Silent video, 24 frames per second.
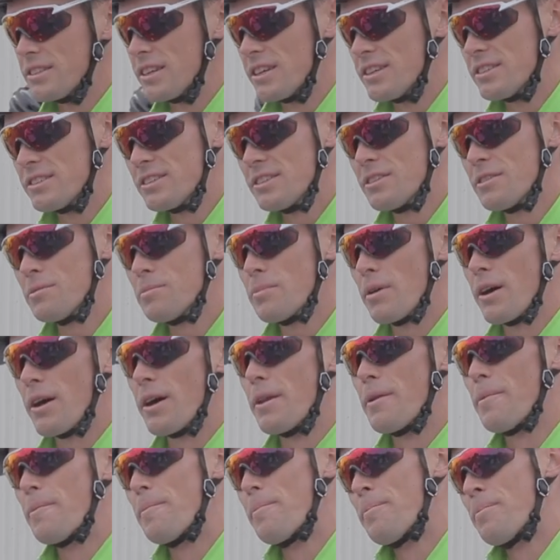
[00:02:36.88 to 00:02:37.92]
Deason,
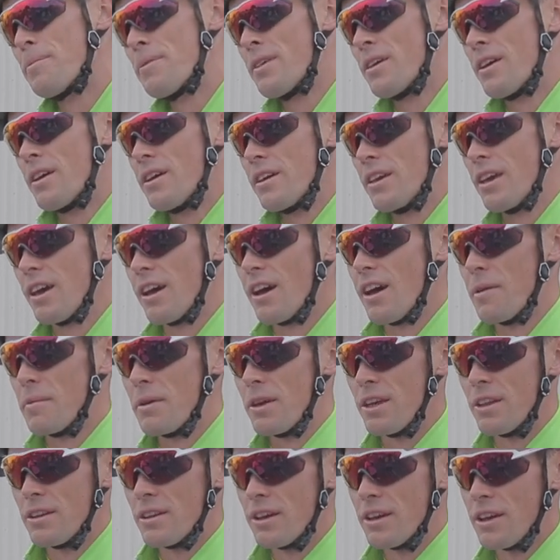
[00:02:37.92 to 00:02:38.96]
but yeah,
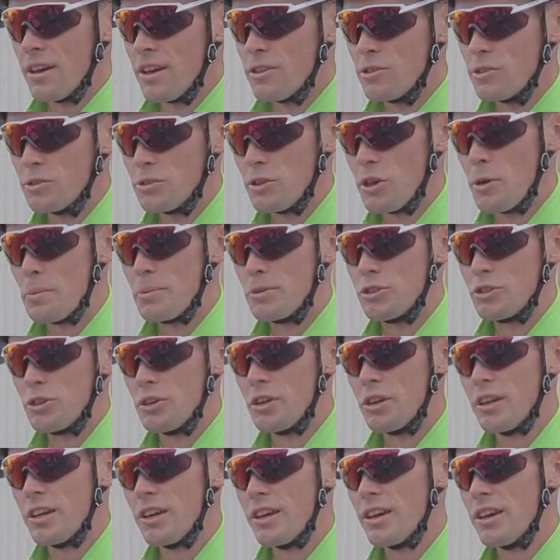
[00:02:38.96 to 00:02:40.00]
I mean, took the
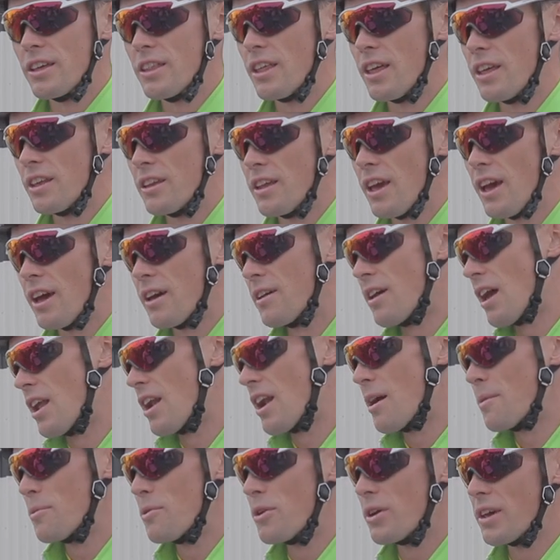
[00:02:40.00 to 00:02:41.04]
opportunity and then yeah,
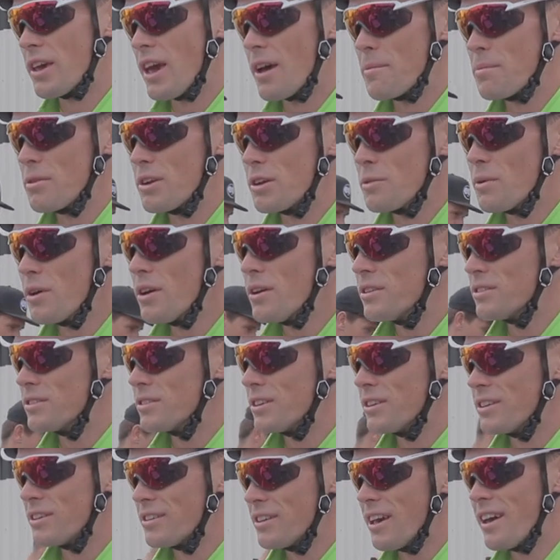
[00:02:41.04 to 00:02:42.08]
ended up working out pretty well.
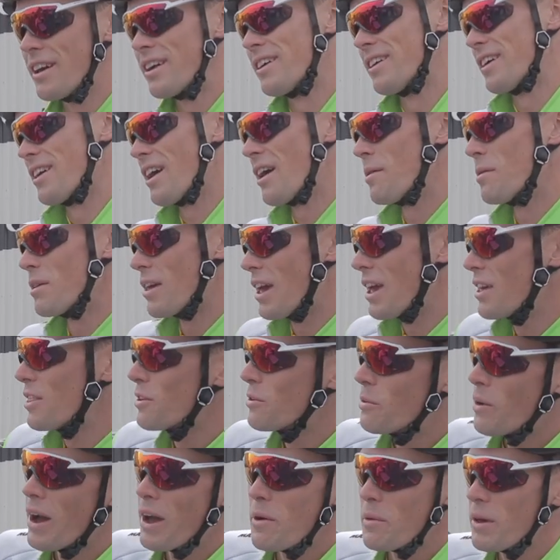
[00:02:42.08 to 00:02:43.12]
So yeah, I think
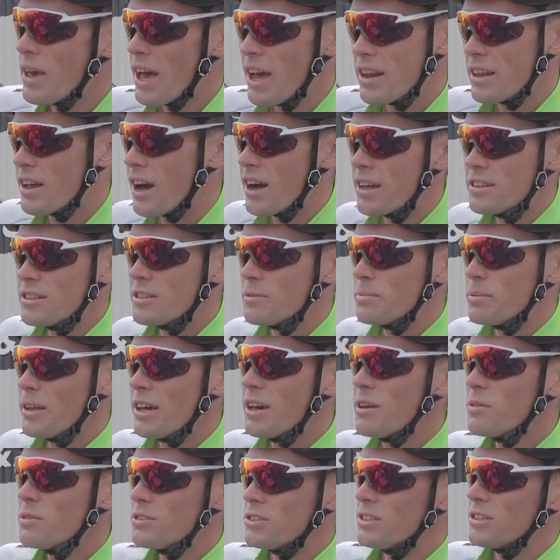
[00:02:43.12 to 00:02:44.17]
either way we had cards to
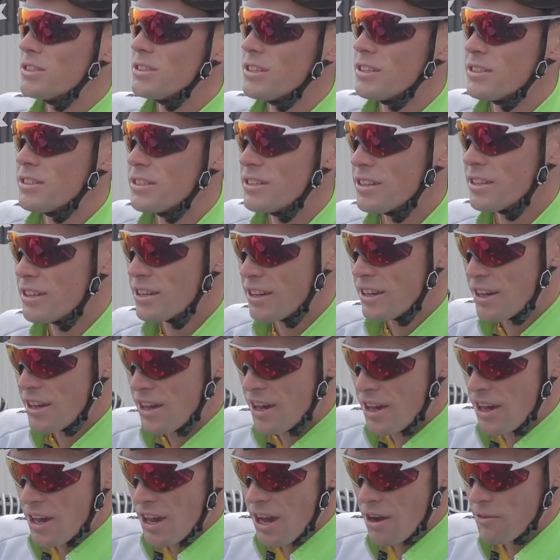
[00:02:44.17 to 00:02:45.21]
play, which is just
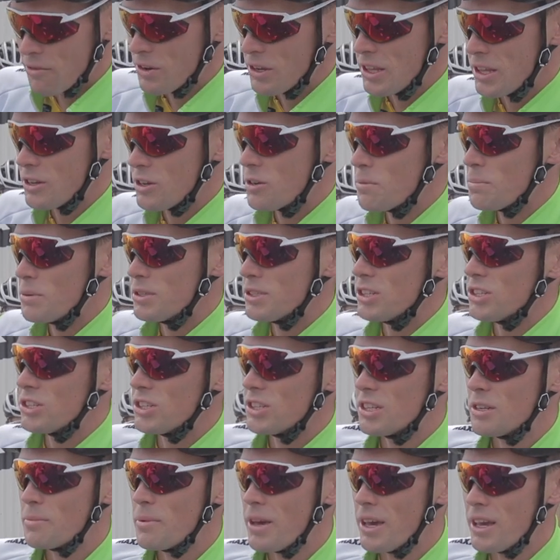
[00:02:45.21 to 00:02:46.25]
a, a really good
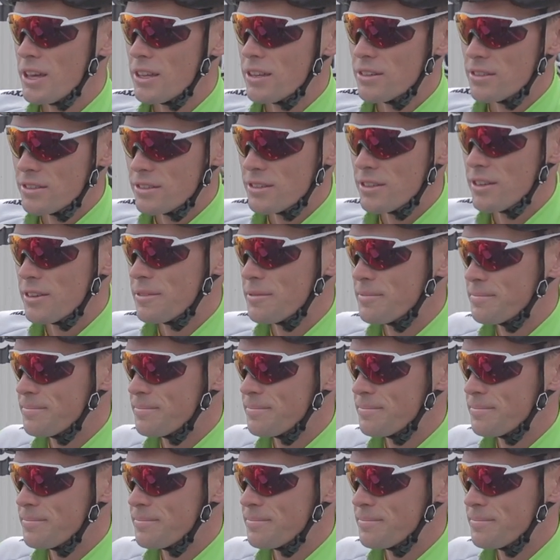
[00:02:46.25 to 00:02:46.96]
position to be in. So.